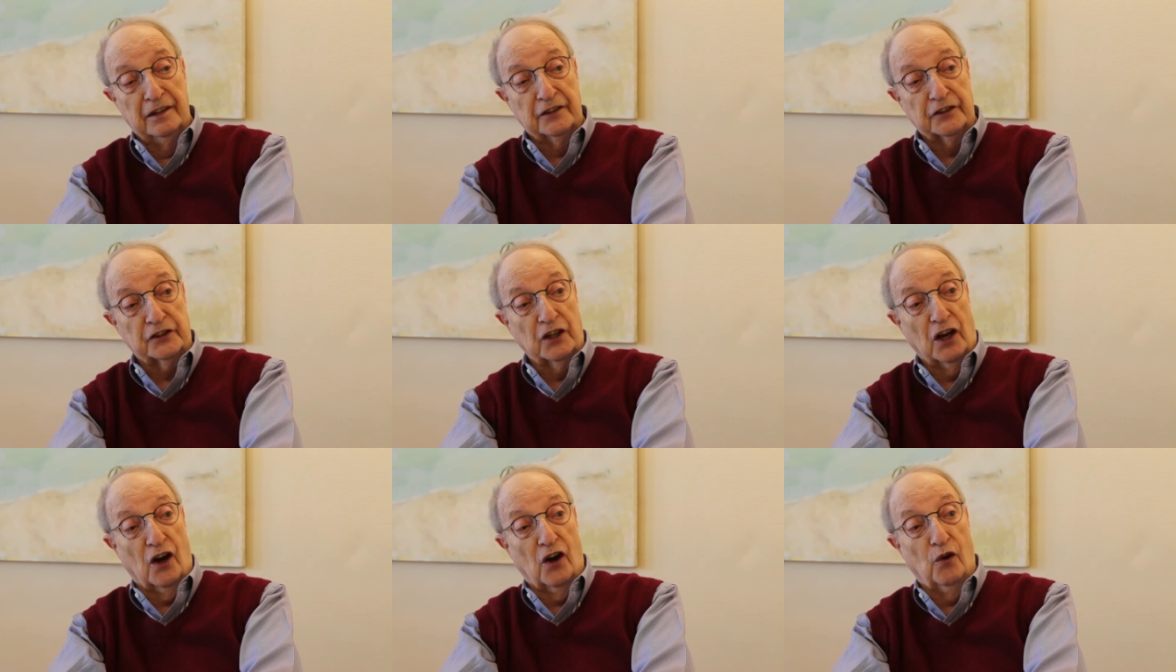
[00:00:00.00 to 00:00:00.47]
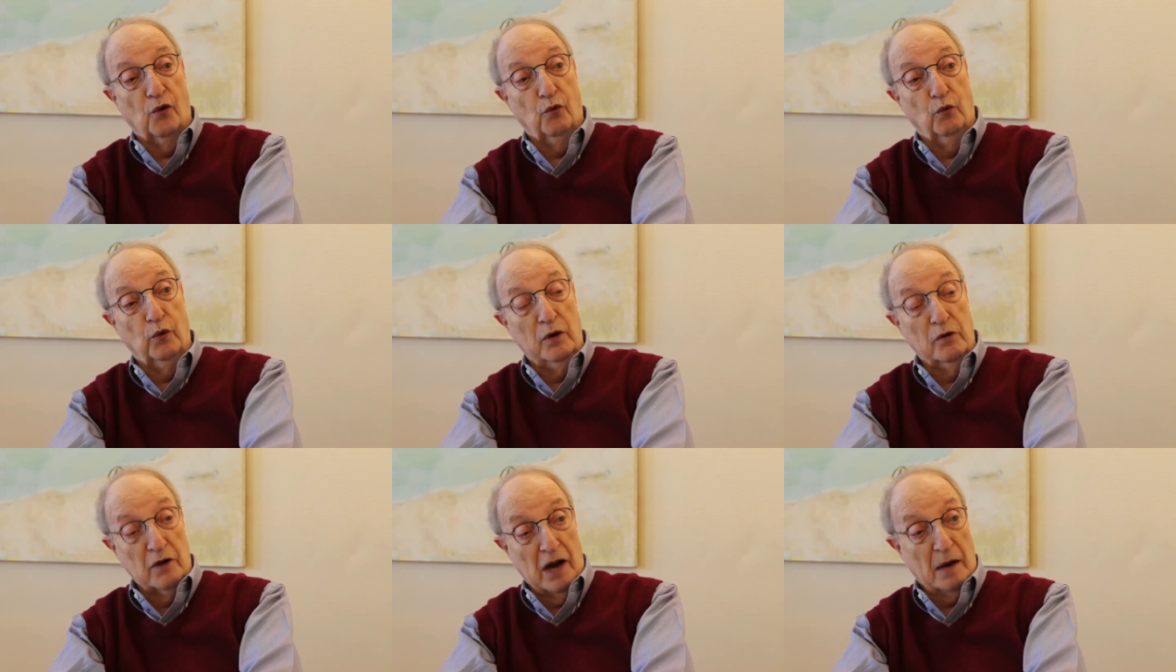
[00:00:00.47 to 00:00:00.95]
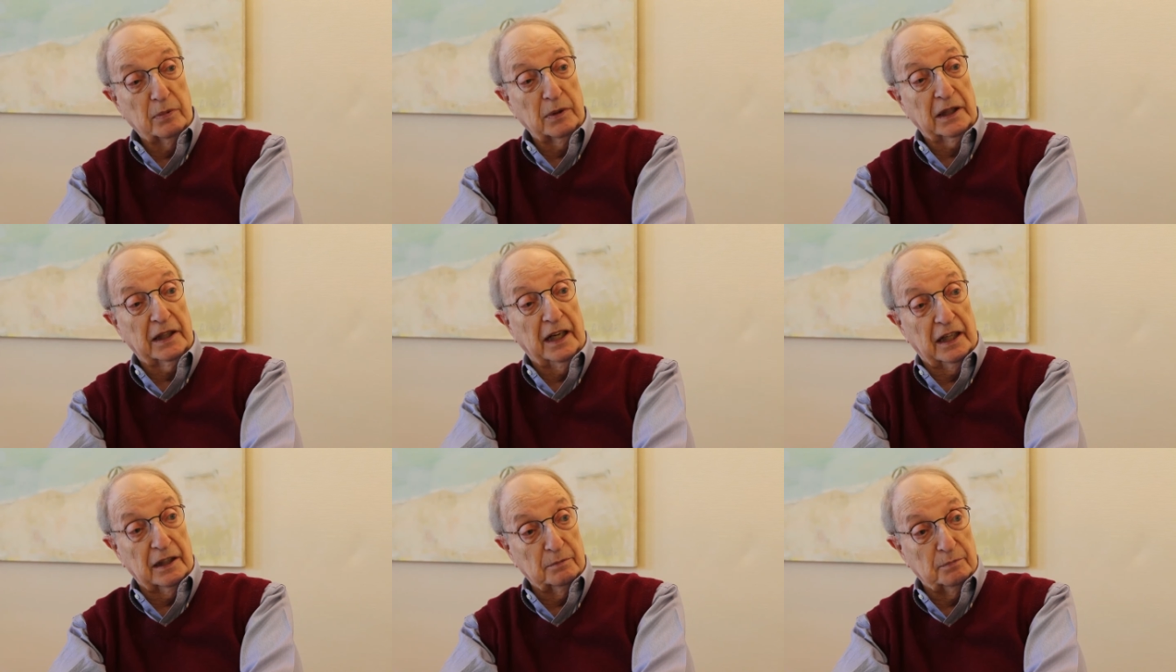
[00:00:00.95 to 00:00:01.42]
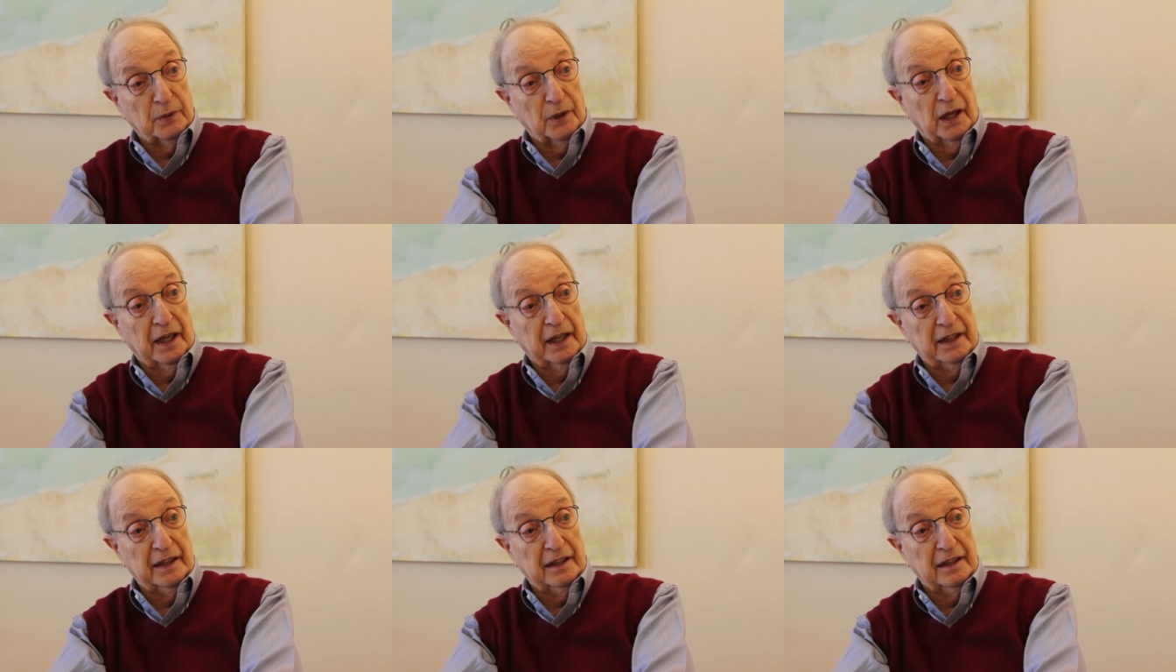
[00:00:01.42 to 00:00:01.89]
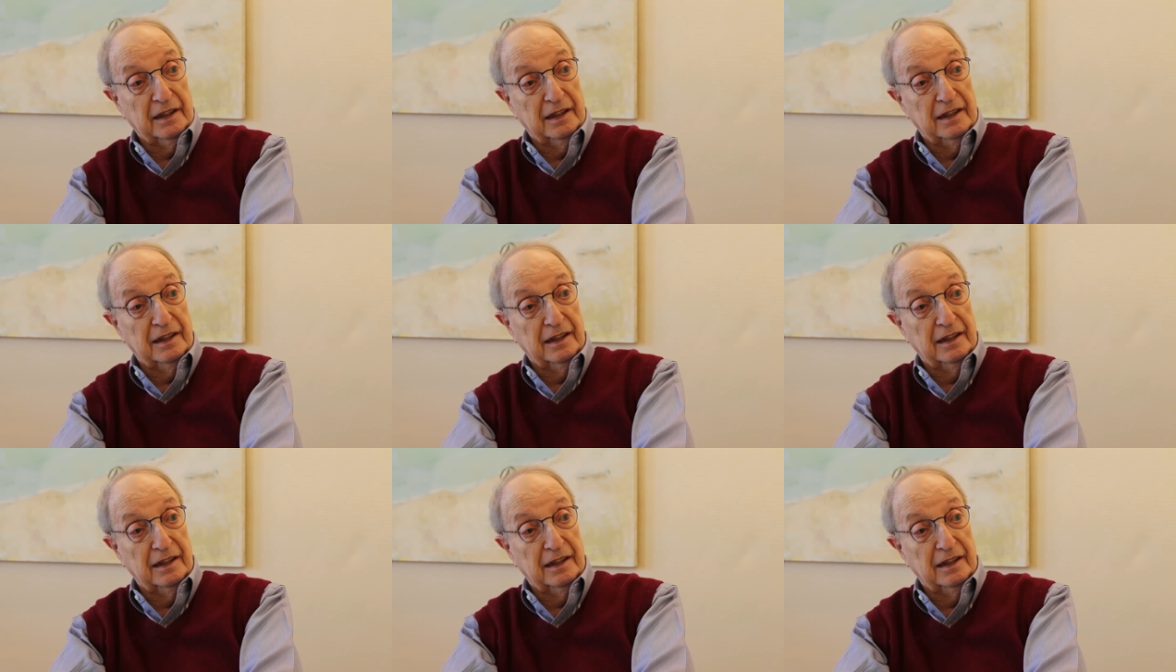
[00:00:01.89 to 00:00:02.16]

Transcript: So we were able to get a plane